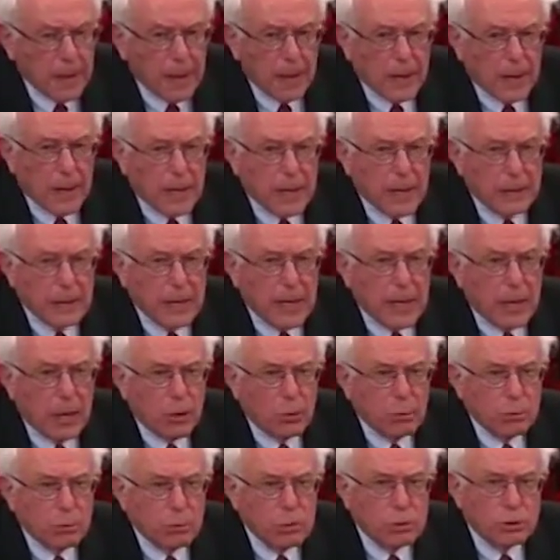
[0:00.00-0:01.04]

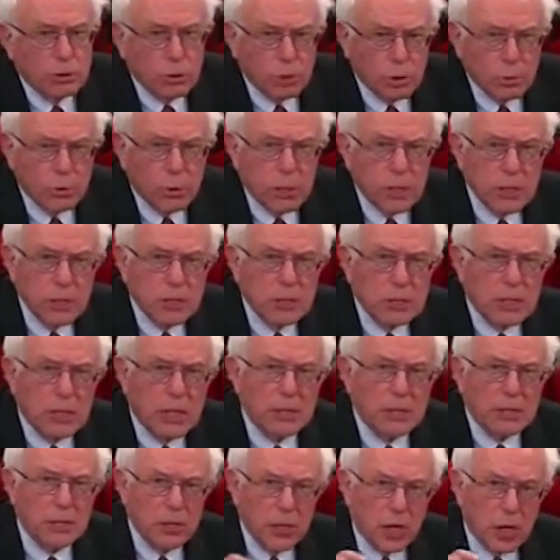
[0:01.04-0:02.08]
Now, the truth is
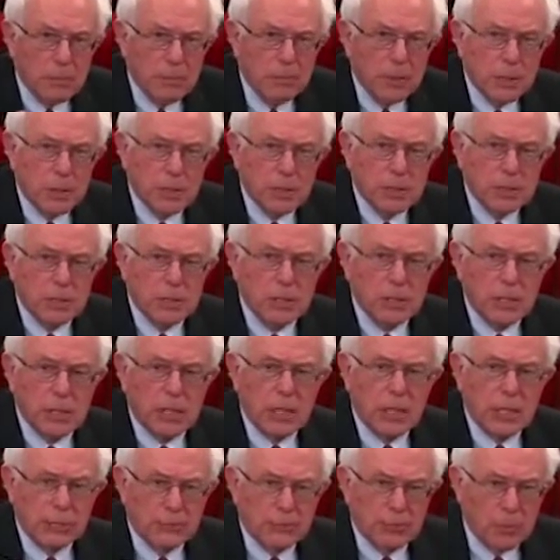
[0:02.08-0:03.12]
that the numbers
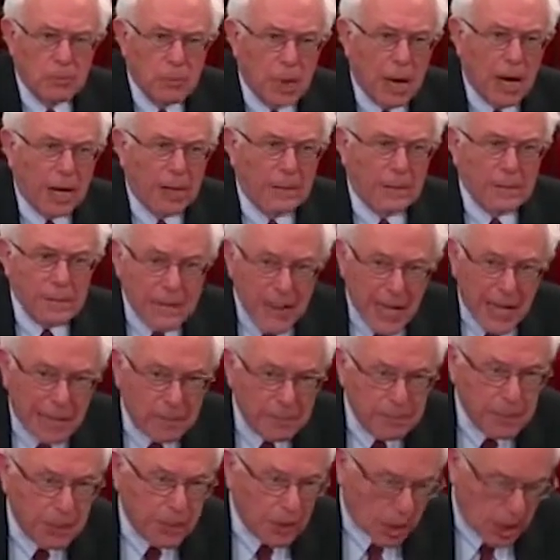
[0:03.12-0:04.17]
in Vermont may
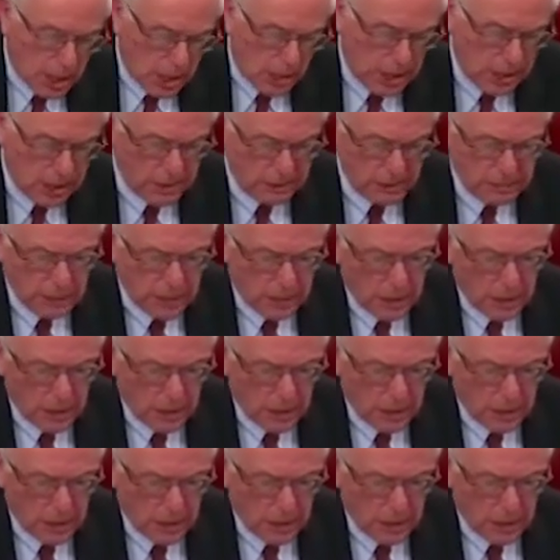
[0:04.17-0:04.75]
be higher